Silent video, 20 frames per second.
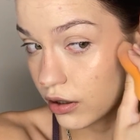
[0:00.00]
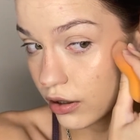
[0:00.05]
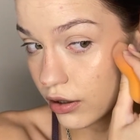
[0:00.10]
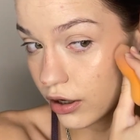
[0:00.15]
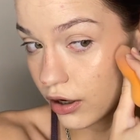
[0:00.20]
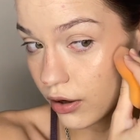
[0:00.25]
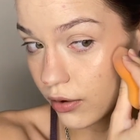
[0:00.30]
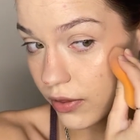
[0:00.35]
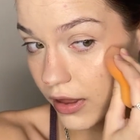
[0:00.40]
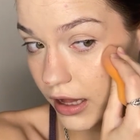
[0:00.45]

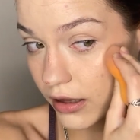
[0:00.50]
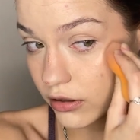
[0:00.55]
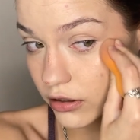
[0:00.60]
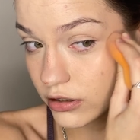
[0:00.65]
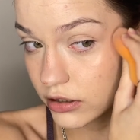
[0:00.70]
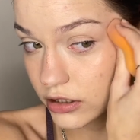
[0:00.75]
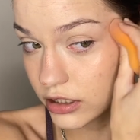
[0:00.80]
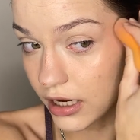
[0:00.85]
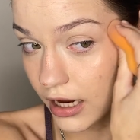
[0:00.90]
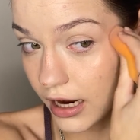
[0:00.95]
oh, that
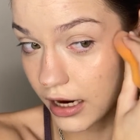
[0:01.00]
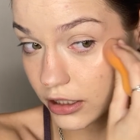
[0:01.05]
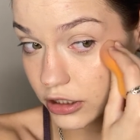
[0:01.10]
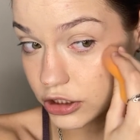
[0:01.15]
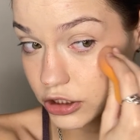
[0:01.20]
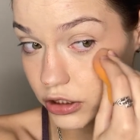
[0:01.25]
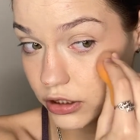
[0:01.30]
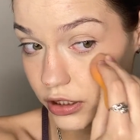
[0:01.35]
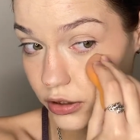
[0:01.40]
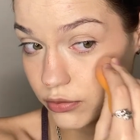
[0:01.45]
looks
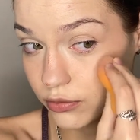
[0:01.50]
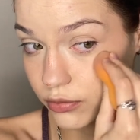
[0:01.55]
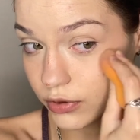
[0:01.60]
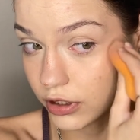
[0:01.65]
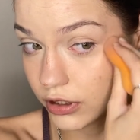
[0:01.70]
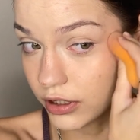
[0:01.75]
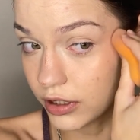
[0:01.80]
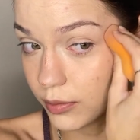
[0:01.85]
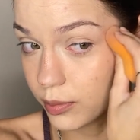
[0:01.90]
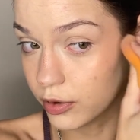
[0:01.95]
actually
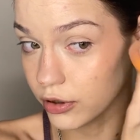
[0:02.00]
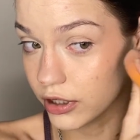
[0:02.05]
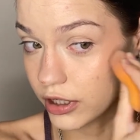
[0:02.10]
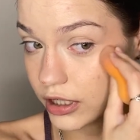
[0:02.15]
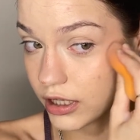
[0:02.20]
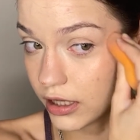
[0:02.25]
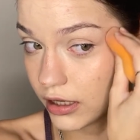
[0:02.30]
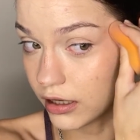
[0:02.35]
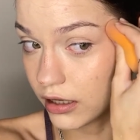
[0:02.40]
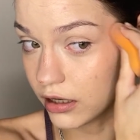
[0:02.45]
really
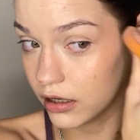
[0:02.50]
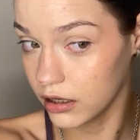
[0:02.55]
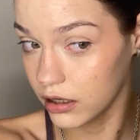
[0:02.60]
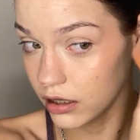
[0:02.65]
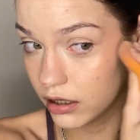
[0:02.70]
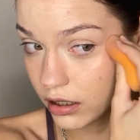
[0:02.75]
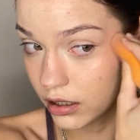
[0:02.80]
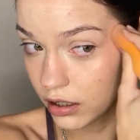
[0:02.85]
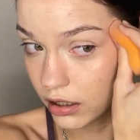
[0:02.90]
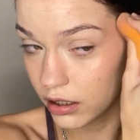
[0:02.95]
pretty.
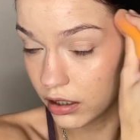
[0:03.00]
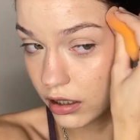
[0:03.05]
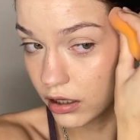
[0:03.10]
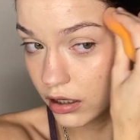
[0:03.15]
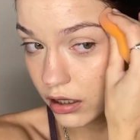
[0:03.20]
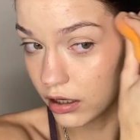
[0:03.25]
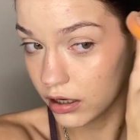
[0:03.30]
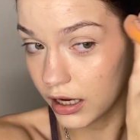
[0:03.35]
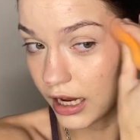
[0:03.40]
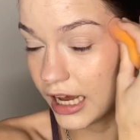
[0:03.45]

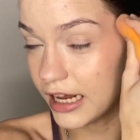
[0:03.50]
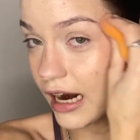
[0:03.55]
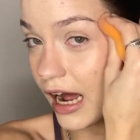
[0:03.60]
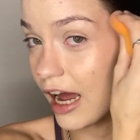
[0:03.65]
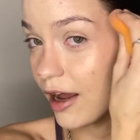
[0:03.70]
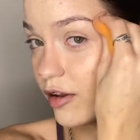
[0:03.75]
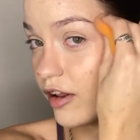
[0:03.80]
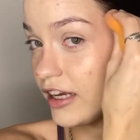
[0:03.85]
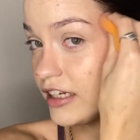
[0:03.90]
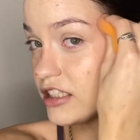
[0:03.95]
And
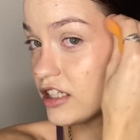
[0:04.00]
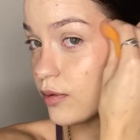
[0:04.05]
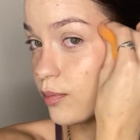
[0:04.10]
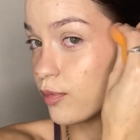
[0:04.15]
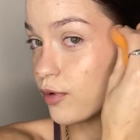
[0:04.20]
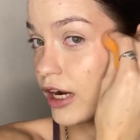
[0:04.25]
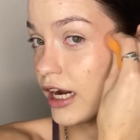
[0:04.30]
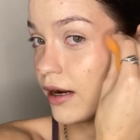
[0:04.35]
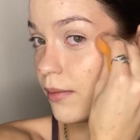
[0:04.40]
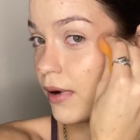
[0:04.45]
I like to
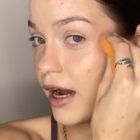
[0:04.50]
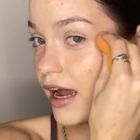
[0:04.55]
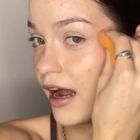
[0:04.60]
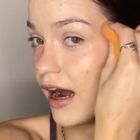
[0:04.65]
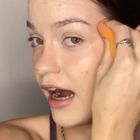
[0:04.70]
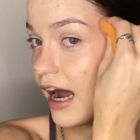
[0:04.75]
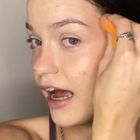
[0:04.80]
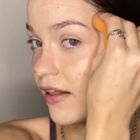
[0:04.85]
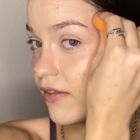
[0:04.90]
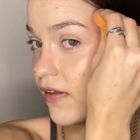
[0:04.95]
bring my
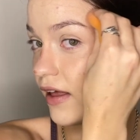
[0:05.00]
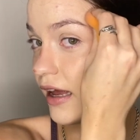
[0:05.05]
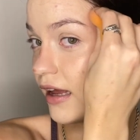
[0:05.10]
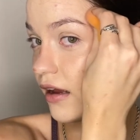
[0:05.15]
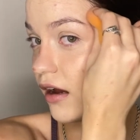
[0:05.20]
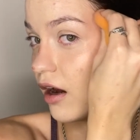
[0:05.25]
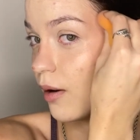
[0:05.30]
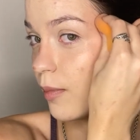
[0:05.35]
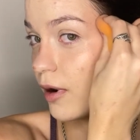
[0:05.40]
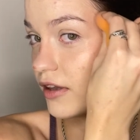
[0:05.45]

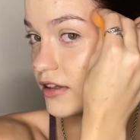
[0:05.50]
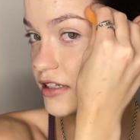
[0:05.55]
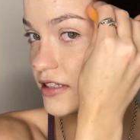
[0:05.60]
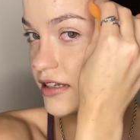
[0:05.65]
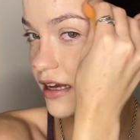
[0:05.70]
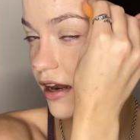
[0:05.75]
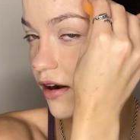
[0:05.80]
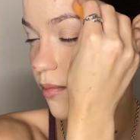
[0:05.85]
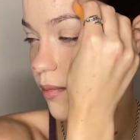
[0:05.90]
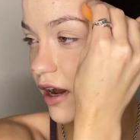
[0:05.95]
highlight up on the
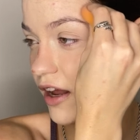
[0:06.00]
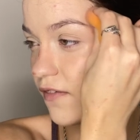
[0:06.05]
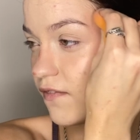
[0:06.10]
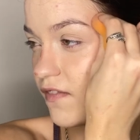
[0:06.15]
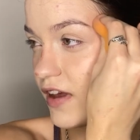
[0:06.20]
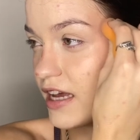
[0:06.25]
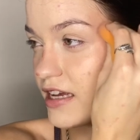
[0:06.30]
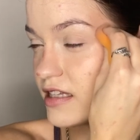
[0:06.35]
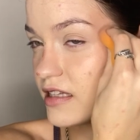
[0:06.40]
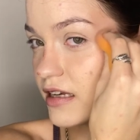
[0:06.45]
side of my
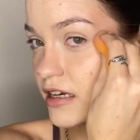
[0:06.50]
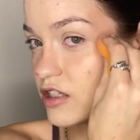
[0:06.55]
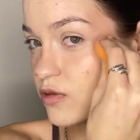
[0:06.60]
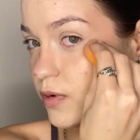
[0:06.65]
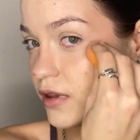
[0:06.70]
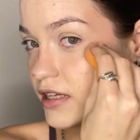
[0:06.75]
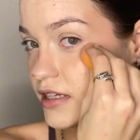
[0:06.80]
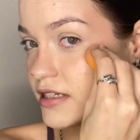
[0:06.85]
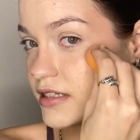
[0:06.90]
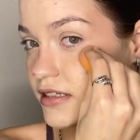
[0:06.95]
face because
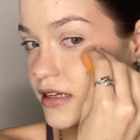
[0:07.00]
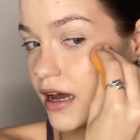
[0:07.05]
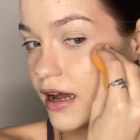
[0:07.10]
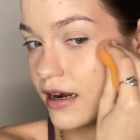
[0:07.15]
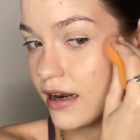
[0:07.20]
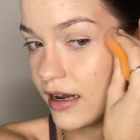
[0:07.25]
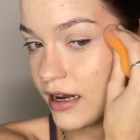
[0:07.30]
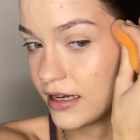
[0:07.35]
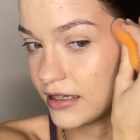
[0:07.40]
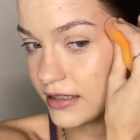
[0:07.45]
when the sun
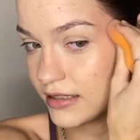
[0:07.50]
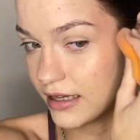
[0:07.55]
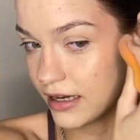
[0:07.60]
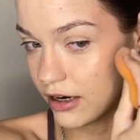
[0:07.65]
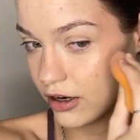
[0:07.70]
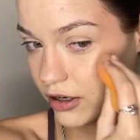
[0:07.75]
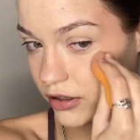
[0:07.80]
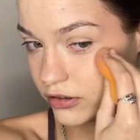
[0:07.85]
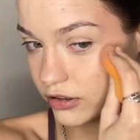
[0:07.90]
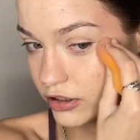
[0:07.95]
hits
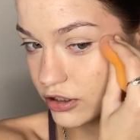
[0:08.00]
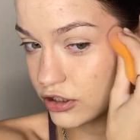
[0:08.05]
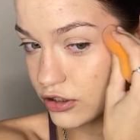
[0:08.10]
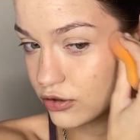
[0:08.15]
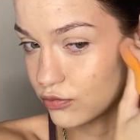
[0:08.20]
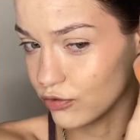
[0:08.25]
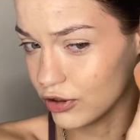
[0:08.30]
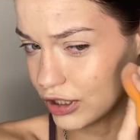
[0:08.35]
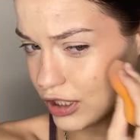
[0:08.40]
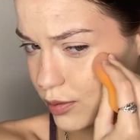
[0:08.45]
there, it looks
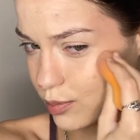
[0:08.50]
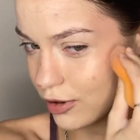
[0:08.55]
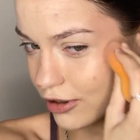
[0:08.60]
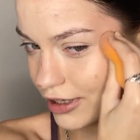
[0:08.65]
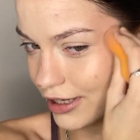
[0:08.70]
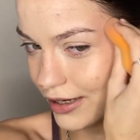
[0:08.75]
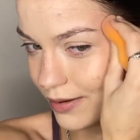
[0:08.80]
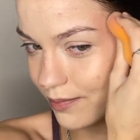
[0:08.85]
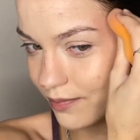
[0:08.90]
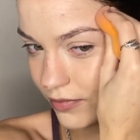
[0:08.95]
really
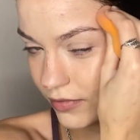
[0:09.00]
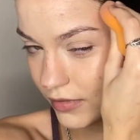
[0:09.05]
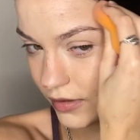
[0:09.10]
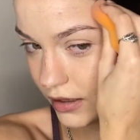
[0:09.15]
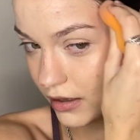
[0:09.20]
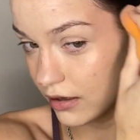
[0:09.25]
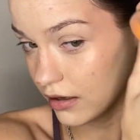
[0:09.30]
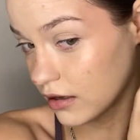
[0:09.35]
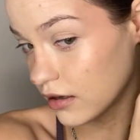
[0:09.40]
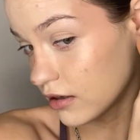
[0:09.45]
pretty.
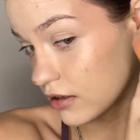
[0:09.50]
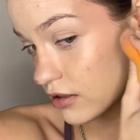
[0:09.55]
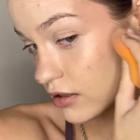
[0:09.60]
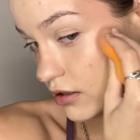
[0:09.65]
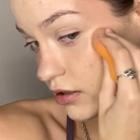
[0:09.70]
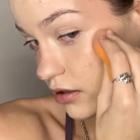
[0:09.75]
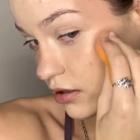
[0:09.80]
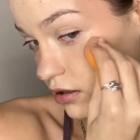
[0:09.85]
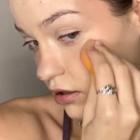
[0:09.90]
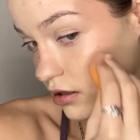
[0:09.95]

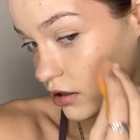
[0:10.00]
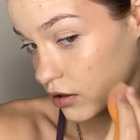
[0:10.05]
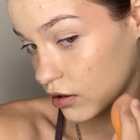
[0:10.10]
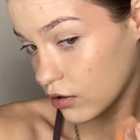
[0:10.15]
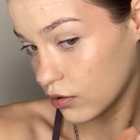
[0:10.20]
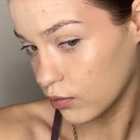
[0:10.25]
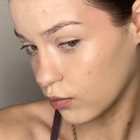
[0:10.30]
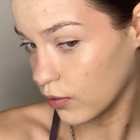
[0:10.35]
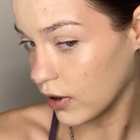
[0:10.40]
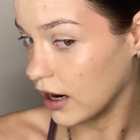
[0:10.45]

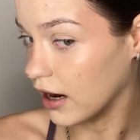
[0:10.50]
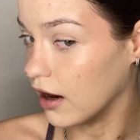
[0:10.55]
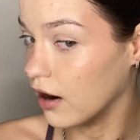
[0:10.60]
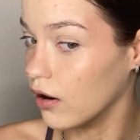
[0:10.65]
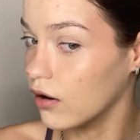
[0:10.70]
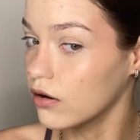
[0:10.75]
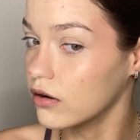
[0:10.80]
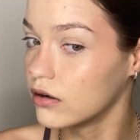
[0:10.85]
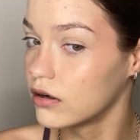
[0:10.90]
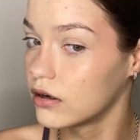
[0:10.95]
Wow,